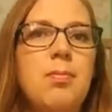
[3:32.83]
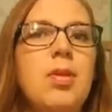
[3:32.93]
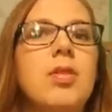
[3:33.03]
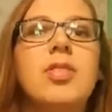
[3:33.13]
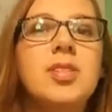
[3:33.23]

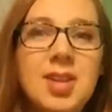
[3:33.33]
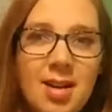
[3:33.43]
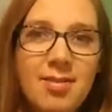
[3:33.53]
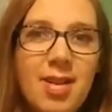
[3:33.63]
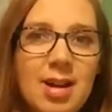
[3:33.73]
beautiful
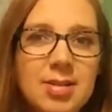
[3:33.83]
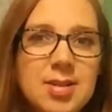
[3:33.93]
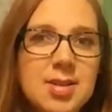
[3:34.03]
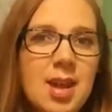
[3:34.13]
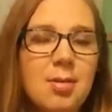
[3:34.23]

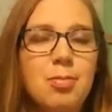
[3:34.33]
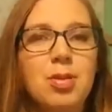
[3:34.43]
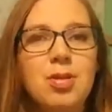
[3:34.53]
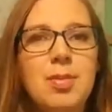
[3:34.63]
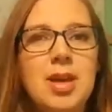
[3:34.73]
sunflowers that are
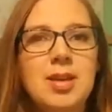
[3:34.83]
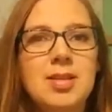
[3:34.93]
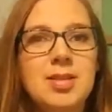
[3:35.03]
blooming